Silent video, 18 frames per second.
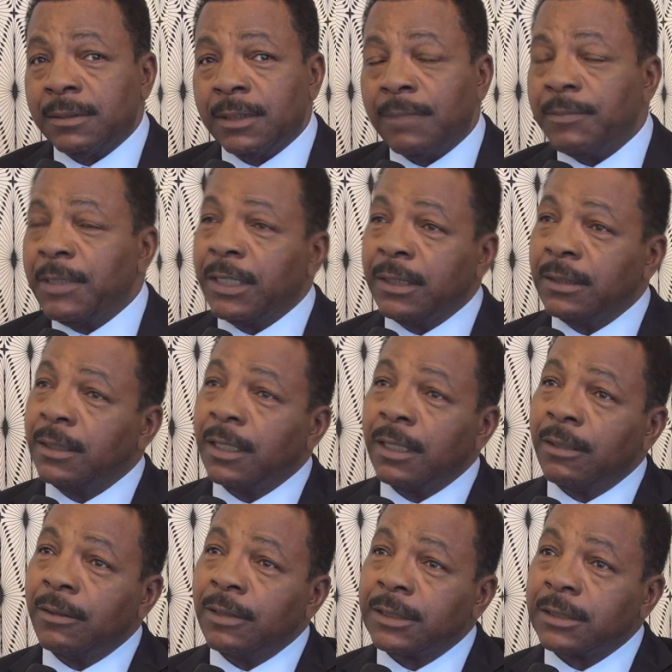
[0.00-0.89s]

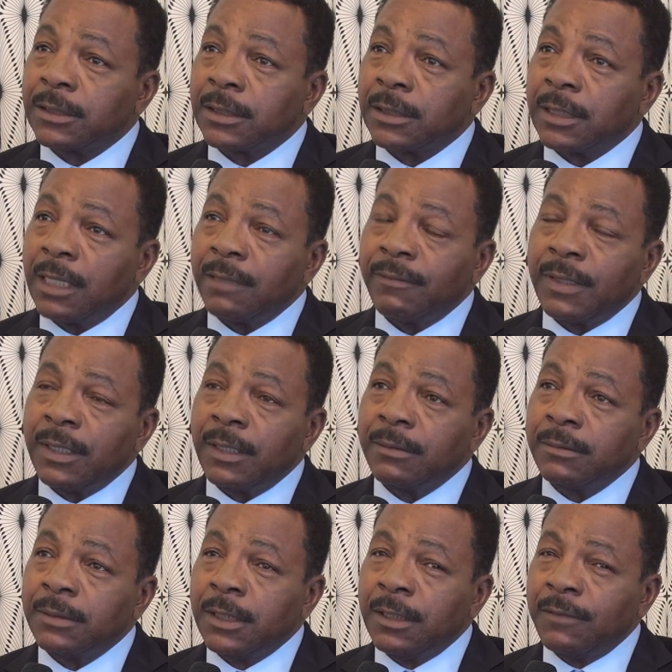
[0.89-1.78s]
It's kind of
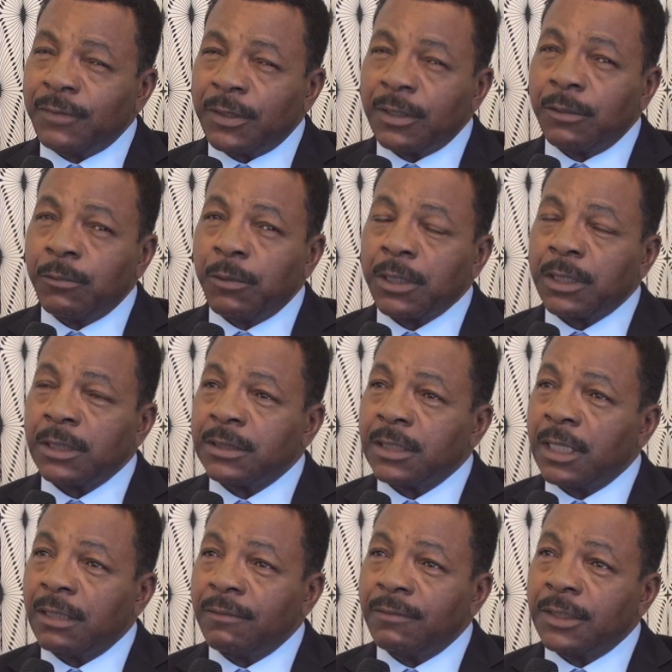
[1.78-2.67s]
if you're going to work in
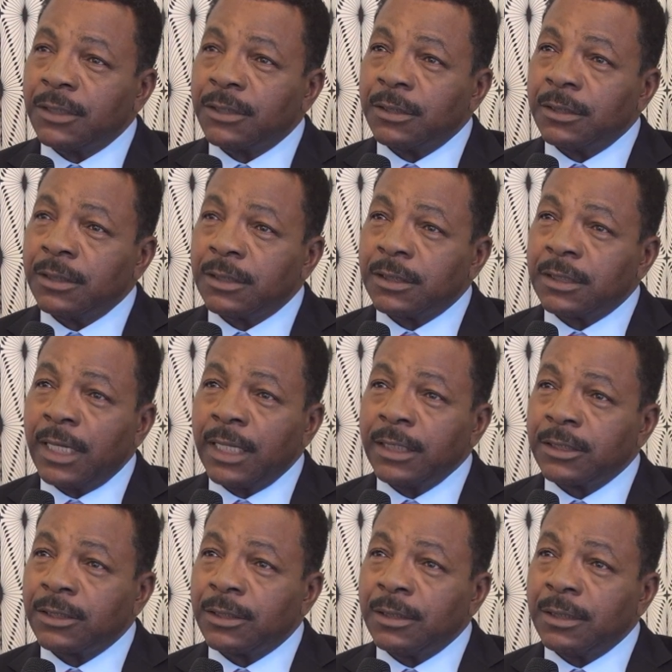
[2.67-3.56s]
television, it's
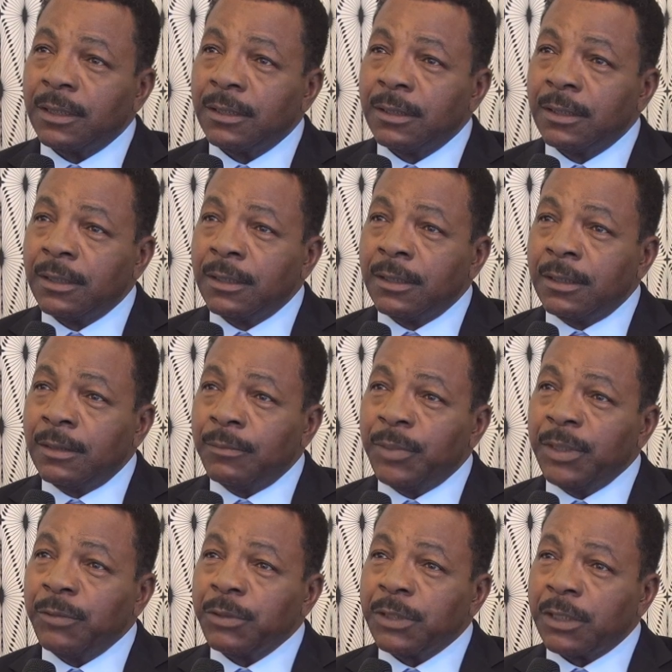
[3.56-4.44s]
nice to
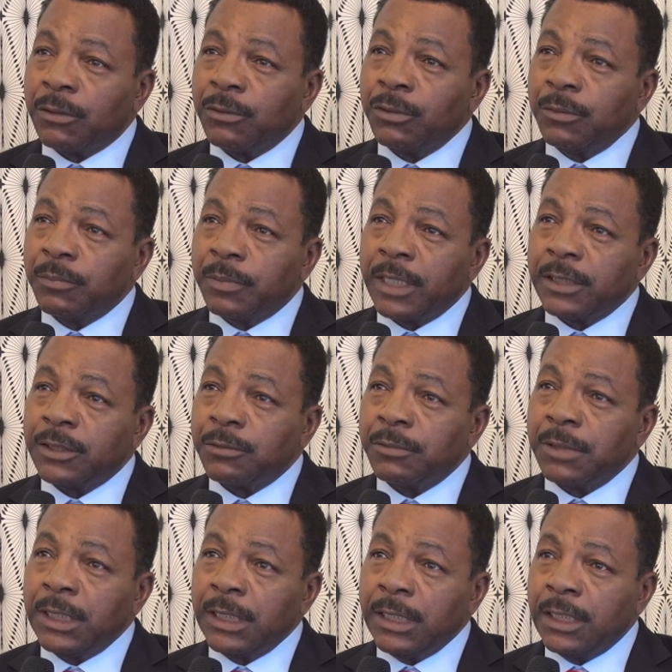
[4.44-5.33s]
be with a group that you
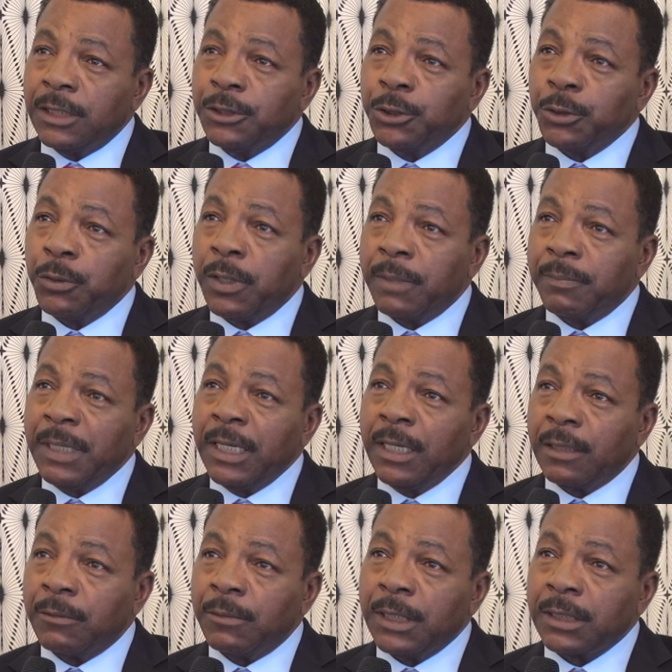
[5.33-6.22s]
really enjoy
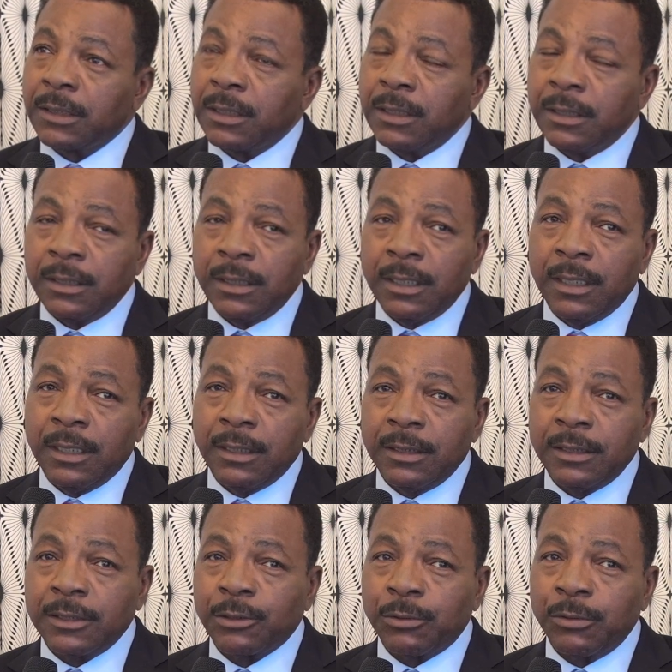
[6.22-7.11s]
being with, and
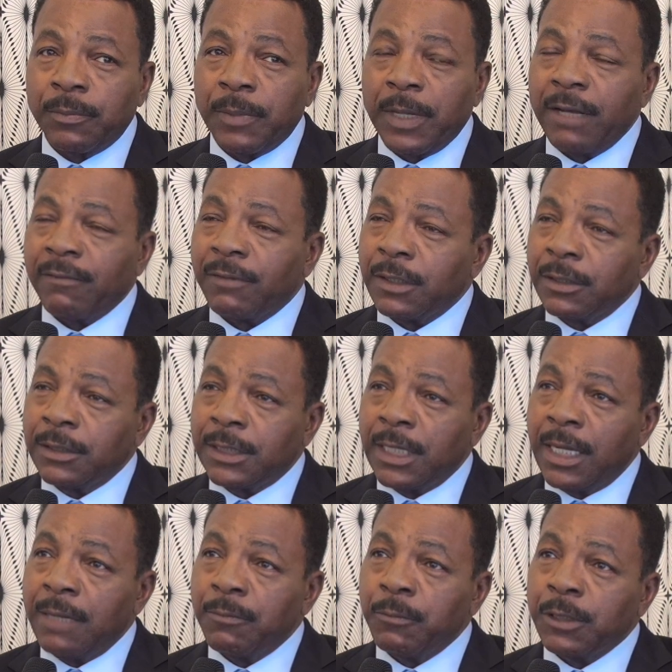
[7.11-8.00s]
this group I have a good
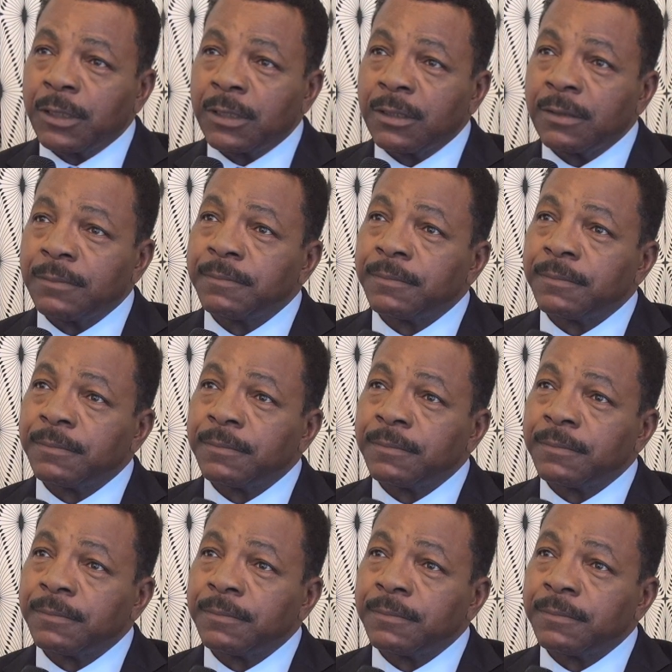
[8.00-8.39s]
time with.